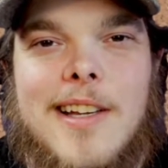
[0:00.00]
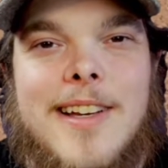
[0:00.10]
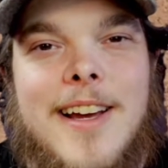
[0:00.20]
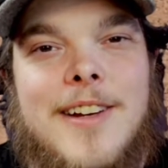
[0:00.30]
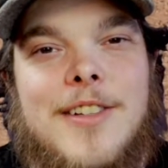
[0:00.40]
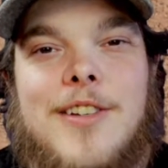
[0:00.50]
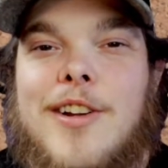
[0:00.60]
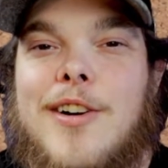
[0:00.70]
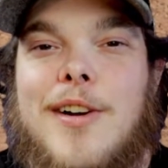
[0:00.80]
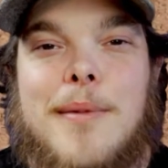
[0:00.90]
Now, you
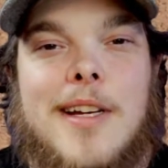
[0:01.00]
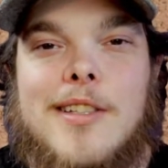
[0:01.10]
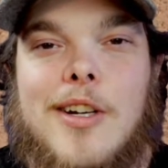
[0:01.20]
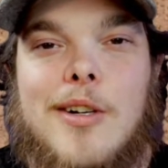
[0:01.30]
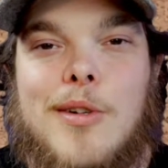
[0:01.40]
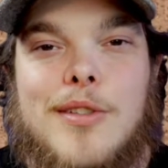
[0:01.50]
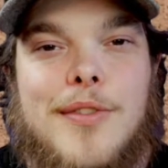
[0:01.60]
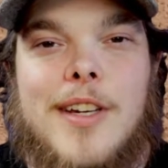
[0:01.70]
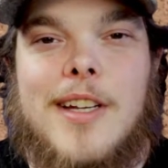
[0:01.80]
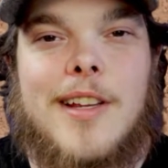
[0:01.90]
know I'm not a Star Wars
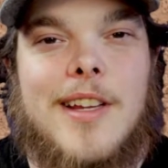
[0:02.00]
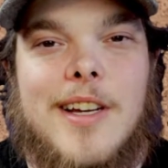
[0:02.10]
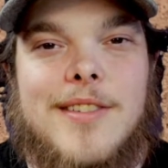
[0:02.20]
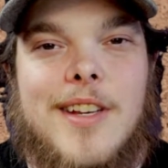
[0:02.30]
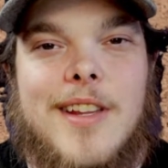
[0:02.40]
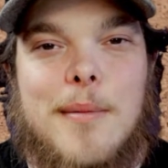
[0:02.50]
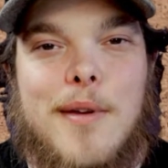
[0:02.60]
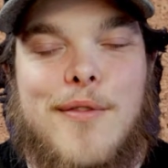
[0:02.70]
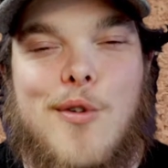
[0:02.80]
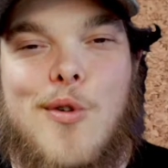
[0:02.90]
fan. I think I've said that
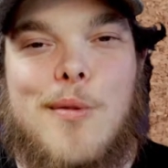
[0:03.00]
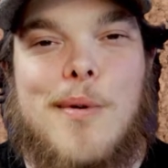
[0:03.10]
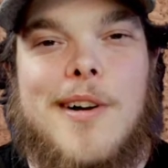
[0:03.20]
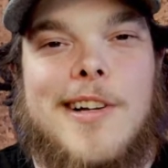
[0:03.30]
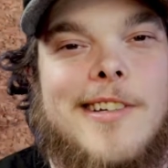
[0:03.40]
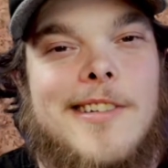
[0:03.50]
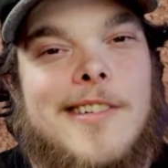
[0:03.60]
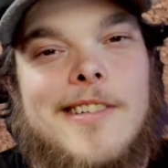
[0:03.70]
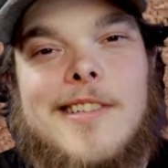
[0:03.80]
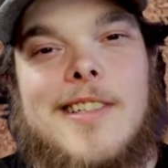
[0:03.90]
before, but
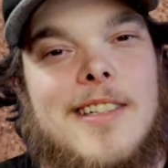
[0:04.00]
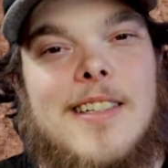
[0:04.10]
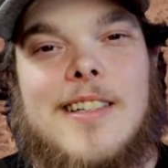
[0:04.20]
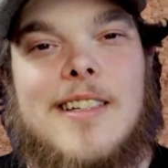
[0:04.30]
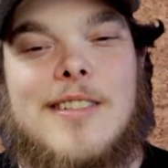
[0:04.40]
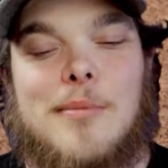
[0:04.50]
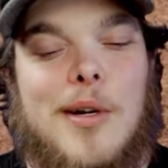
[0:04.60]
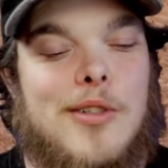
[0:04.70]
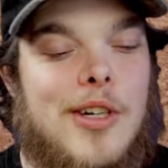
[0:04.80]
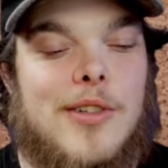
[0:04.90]
it's
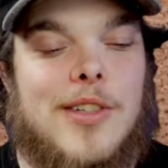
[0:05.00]
Mojo.